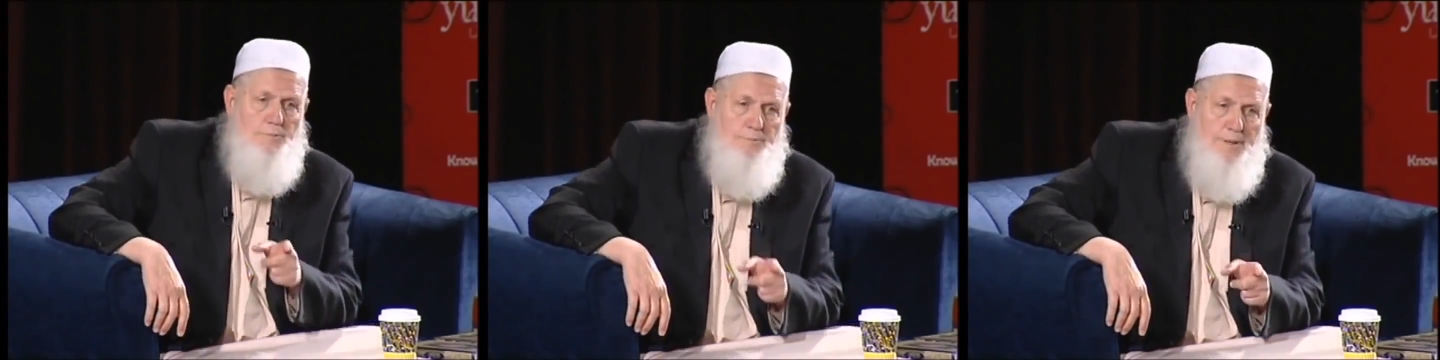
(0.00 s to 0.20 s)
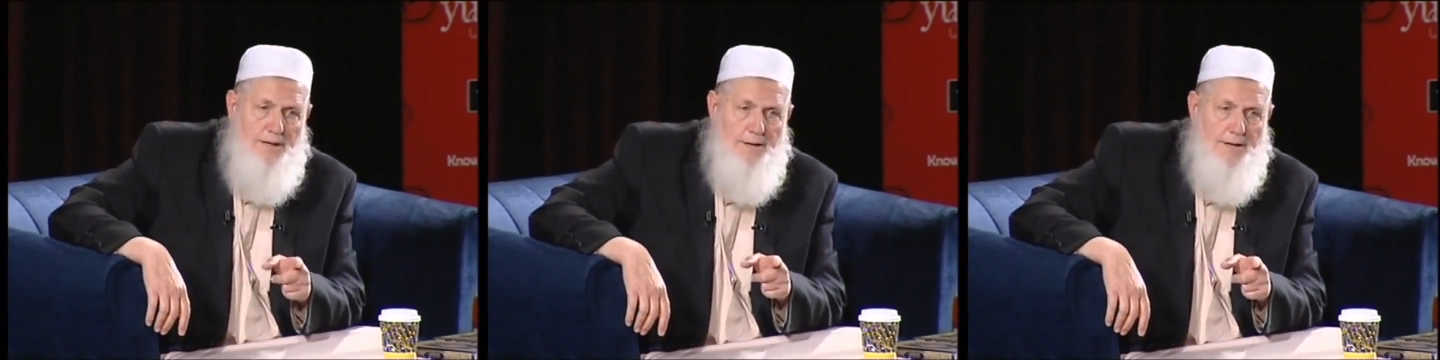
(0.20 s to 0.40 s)
you were
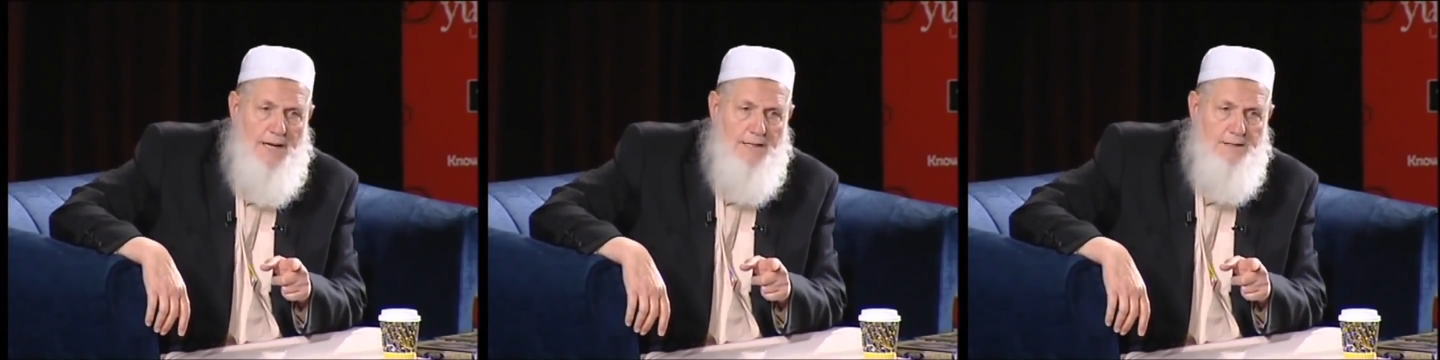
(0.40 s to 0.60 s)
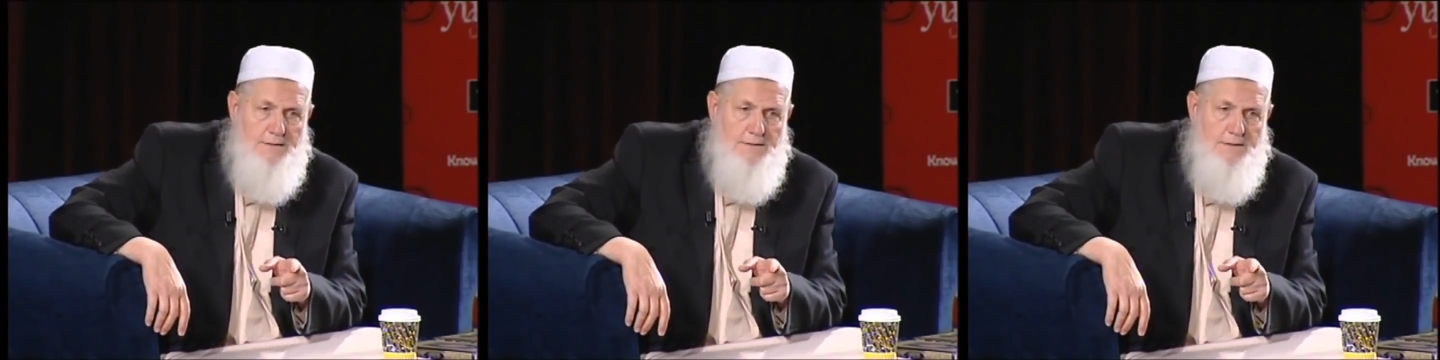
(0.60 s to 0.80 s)
in
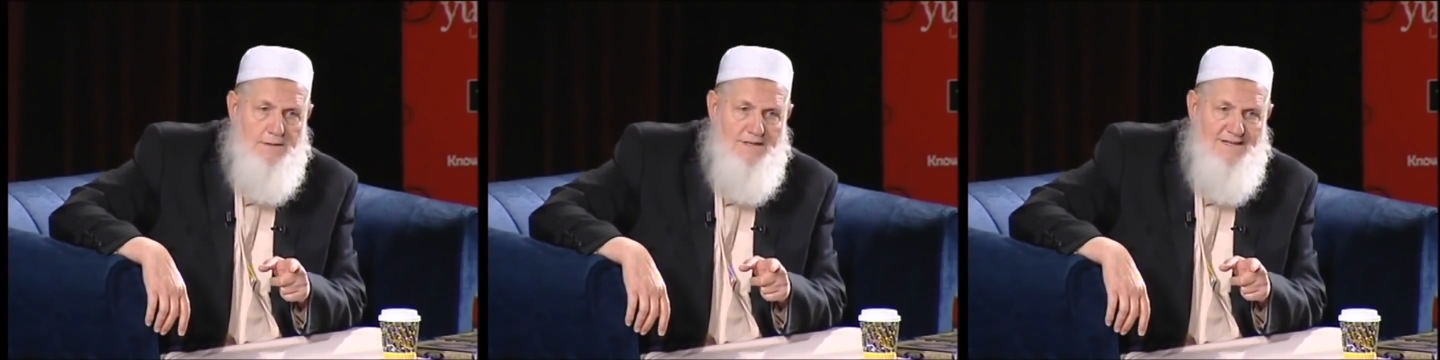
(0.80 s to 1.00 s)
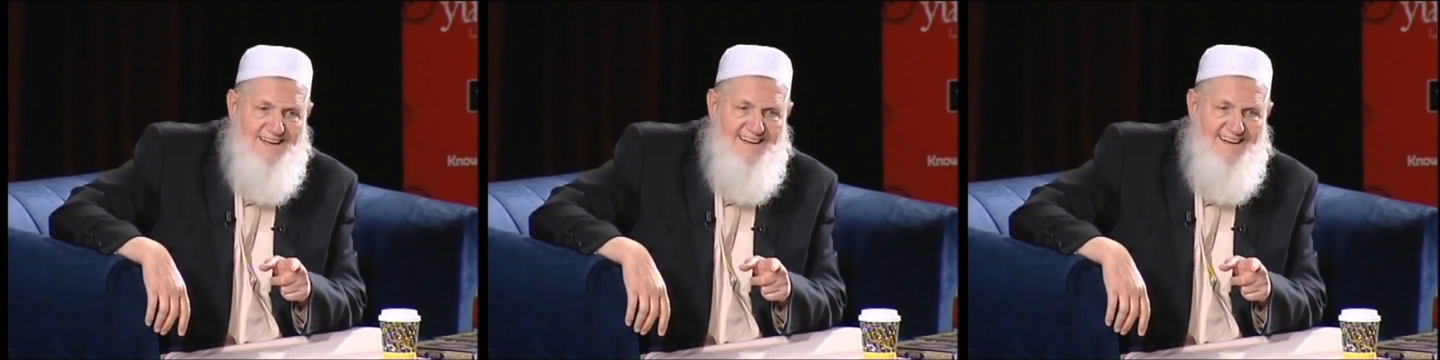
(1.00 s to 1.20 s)
paradise?
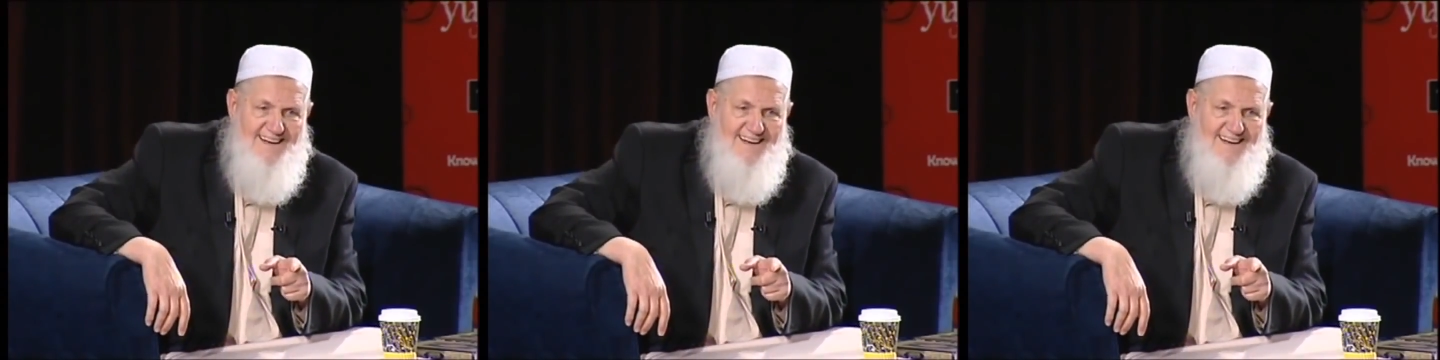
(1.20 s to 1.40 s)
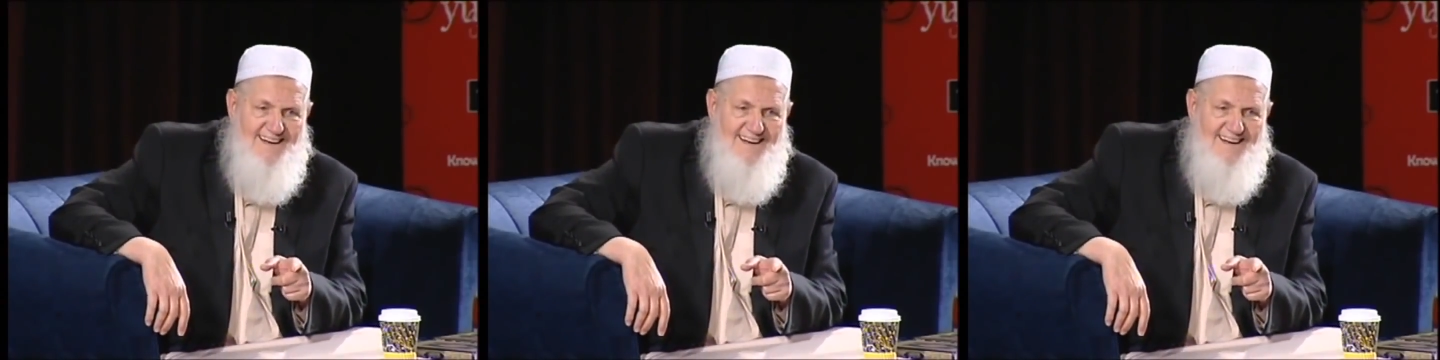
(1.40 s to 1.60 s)

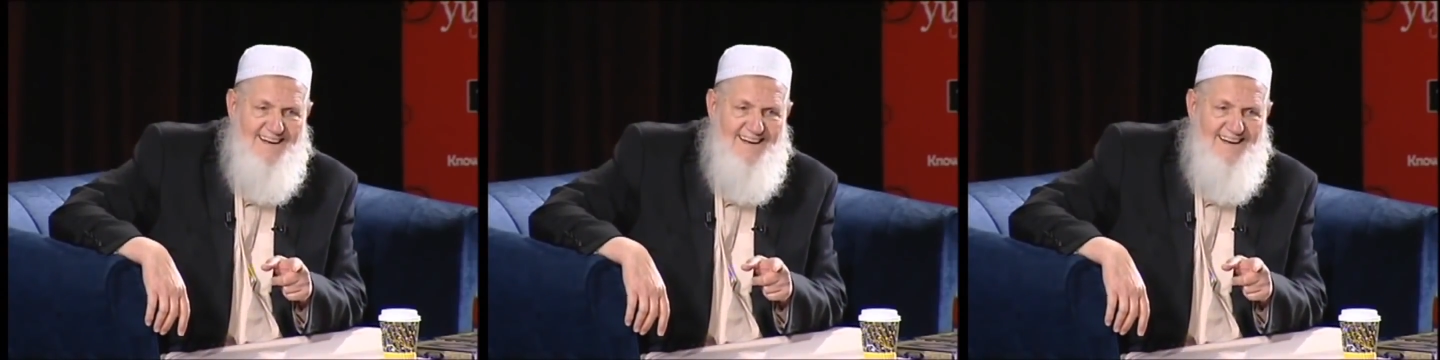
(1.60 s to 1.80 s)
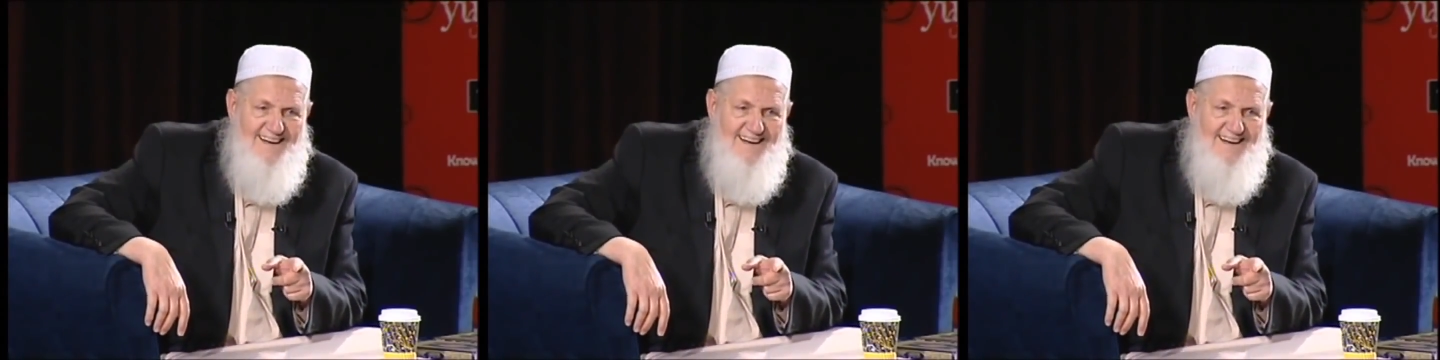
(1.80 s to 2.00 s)

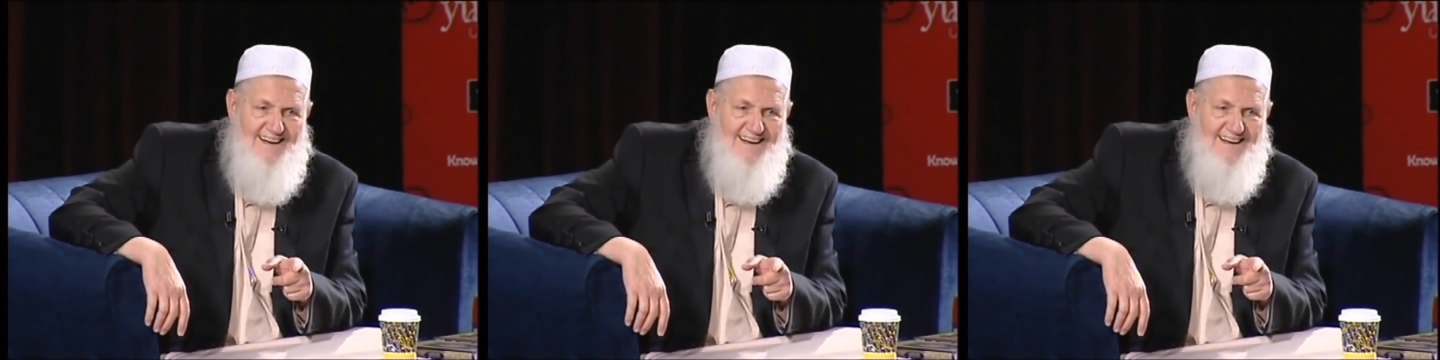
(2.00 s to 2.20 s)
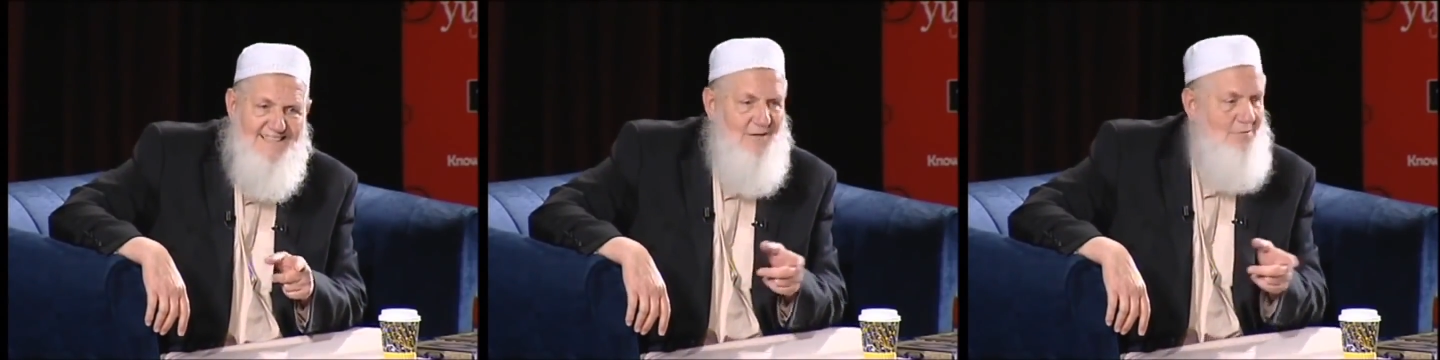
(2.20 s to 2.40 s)

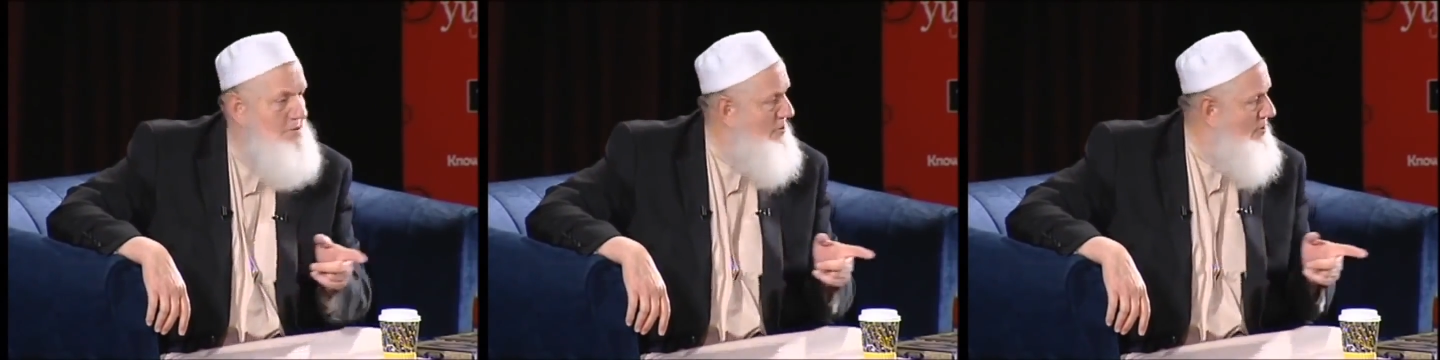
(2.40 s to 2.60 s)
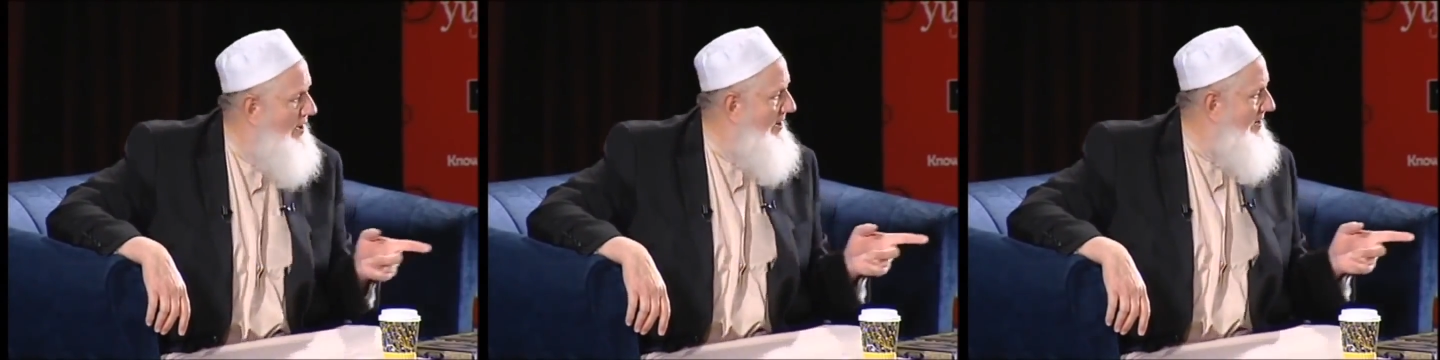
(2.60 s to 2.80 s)
Is that
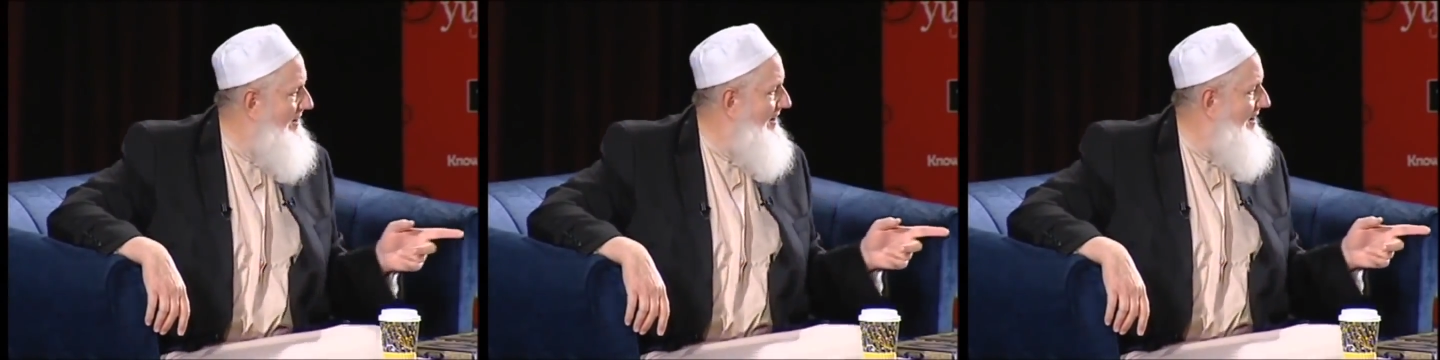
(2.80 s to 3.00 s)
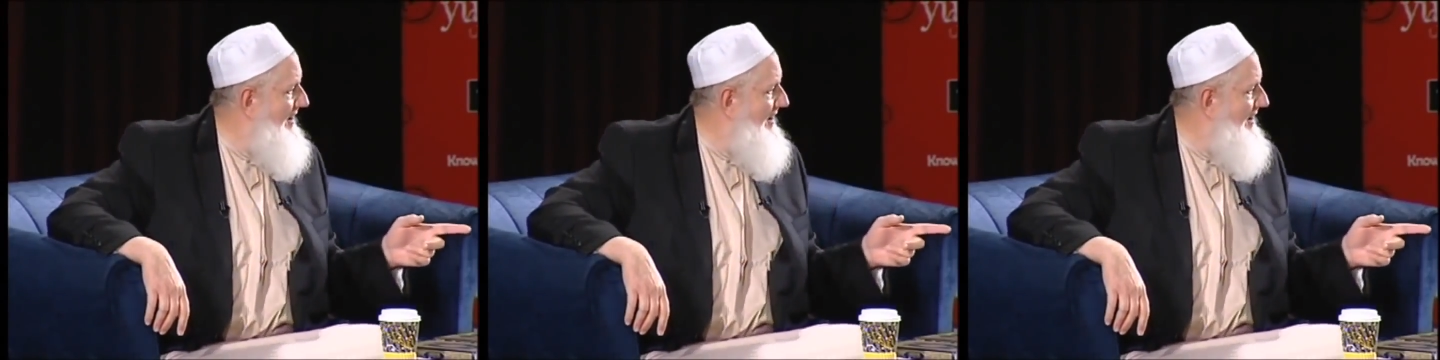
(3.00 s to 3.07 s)
what you thought?